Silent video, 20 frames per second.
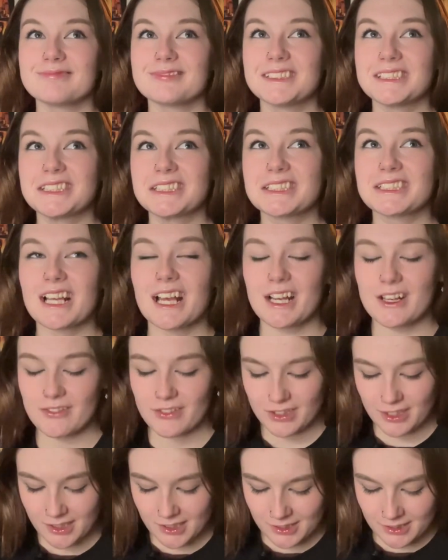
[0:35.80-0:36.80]
This is kind of
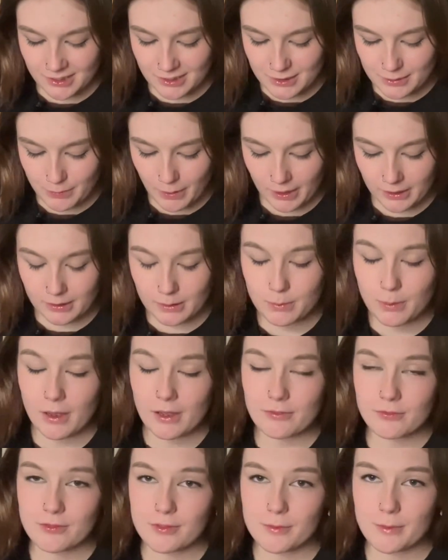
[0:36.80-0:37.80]
an unexpected
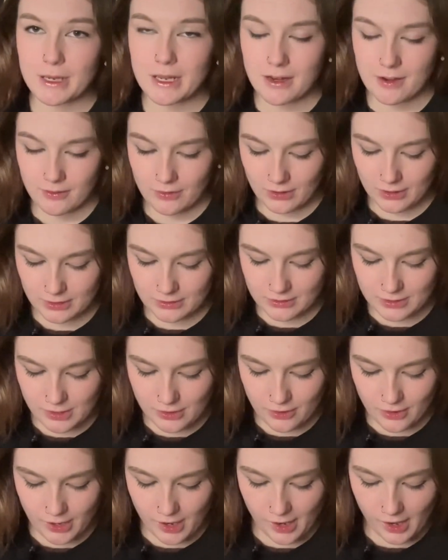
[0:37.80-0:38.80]
pet for me,
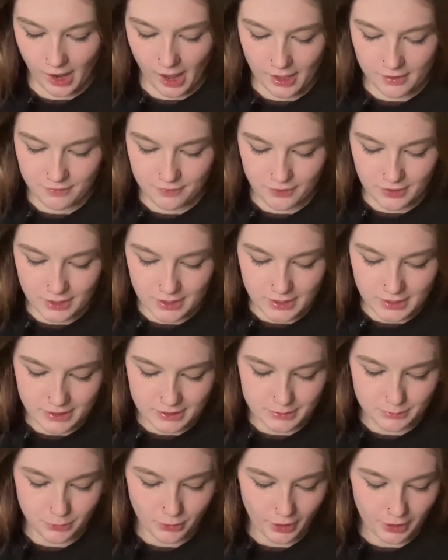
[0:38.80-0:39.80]
considering I feed
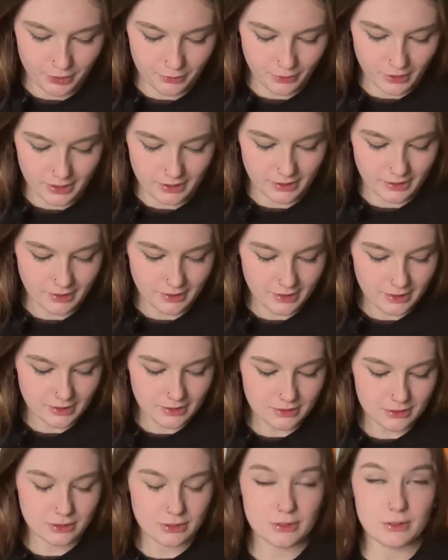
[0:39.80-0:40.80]
his brethren
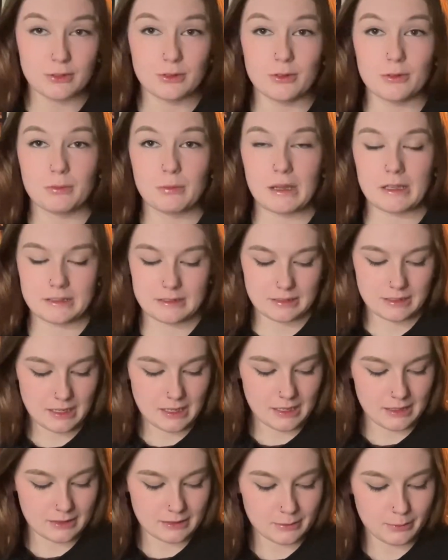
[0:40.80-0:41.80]
to my
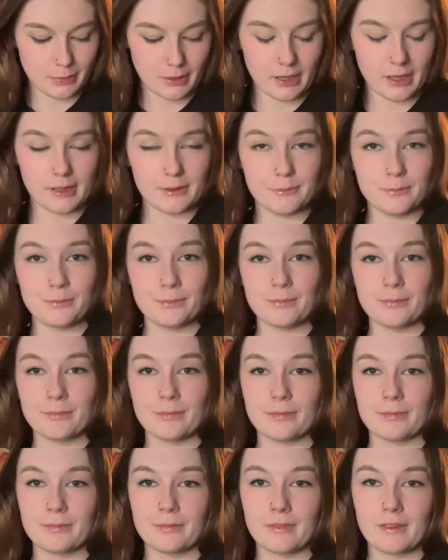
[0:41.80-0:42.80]
snakes, but
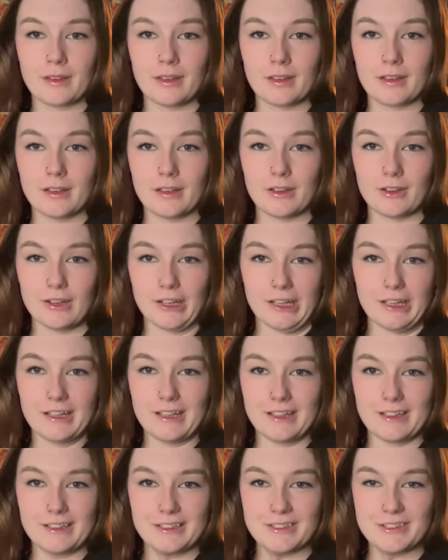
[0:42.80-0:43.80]
here he
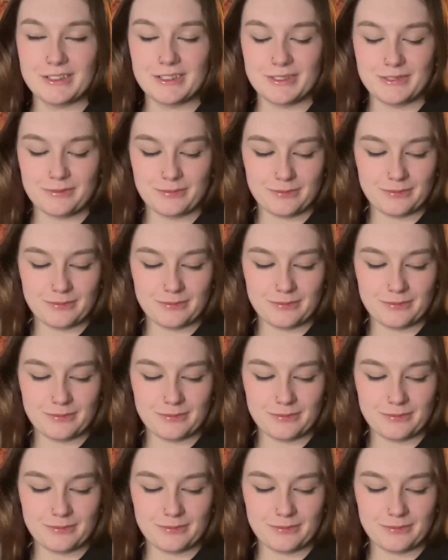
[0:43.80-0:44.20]
is.